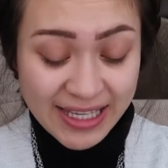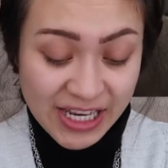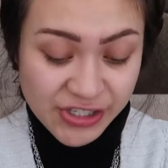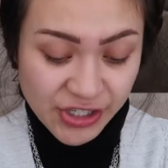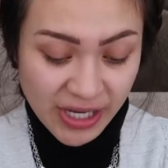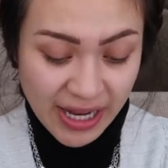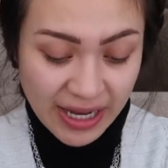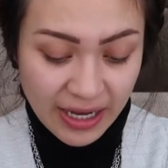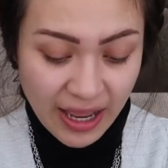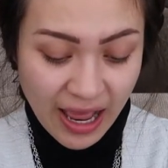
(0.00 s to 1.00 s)

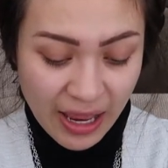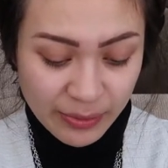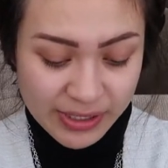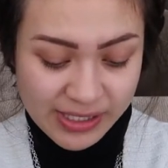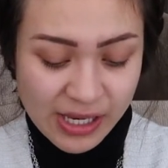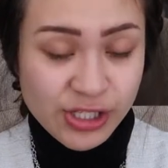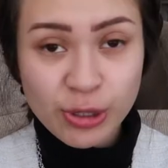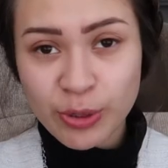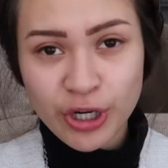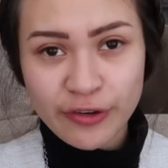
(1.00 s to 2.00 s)
Yesterday I was
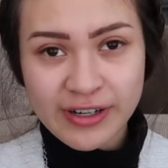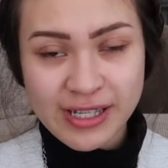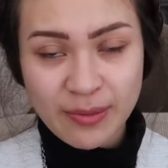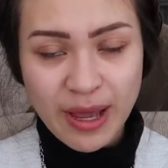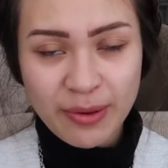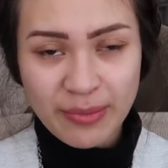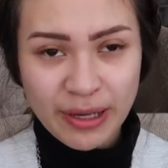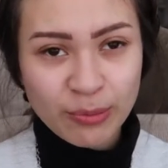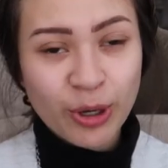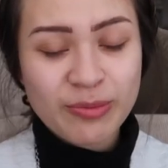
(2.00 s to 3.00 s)
super nervous about my
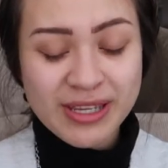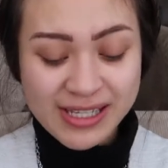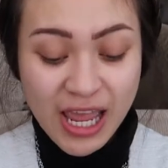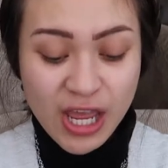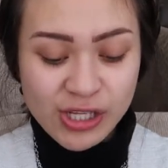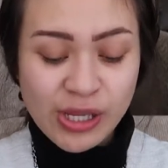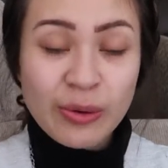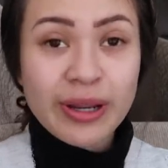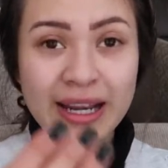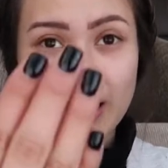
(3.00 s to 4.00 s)
appointment, so I
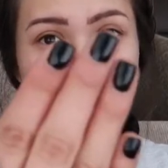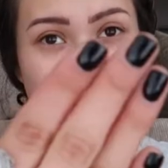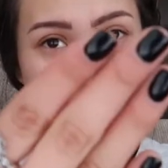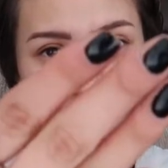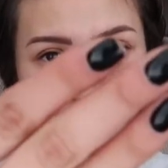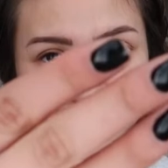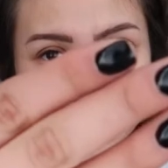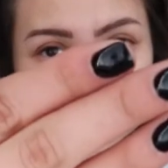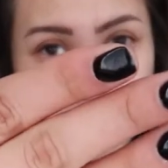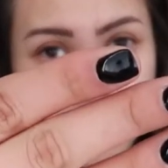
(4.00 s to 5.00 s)
went and I got my nails
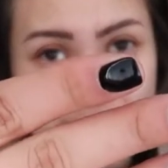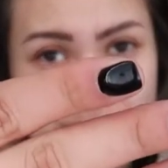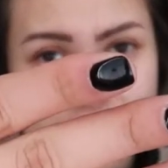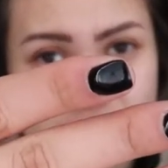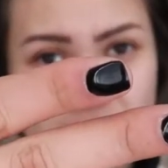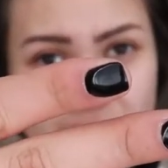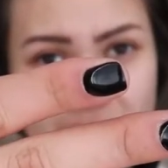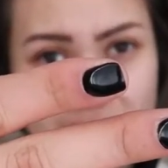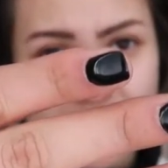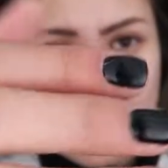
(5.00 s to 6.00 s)
done. My nails just look
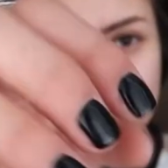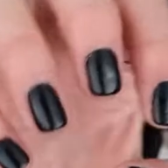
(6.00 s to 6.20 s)
like this.